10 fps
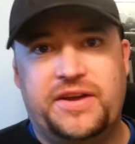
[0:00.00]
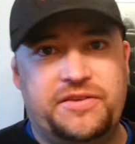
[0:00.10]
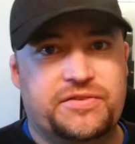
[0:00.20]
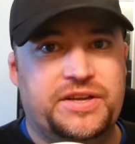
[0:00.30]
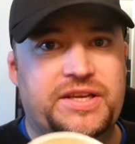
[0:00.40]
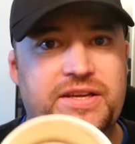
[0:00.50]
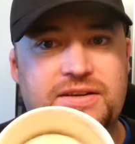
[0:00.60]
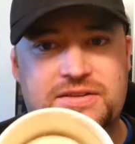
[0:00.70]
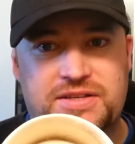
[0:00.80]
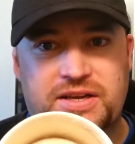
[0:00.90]
had for
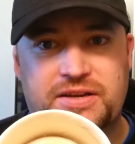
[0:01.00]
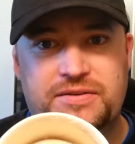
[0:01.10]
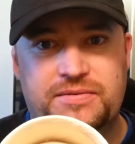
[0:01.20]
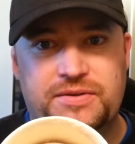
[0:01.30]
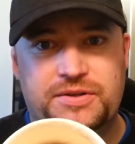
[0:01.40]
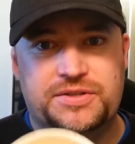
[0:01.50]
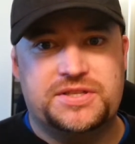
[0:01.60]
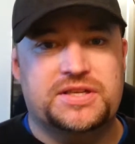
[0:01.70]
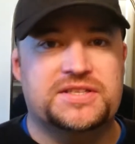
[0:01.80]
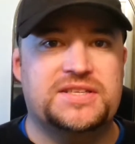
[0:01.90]
years again. It's
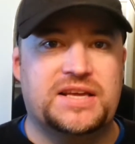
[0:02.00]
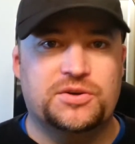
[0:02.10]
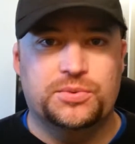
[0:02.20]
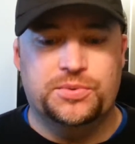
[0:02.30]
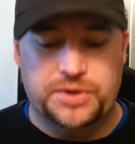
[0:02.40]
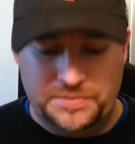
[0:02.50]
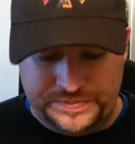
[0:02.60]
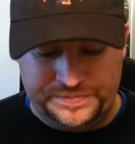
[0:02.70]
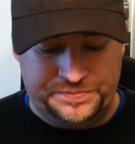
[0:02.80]
the sandalwood one.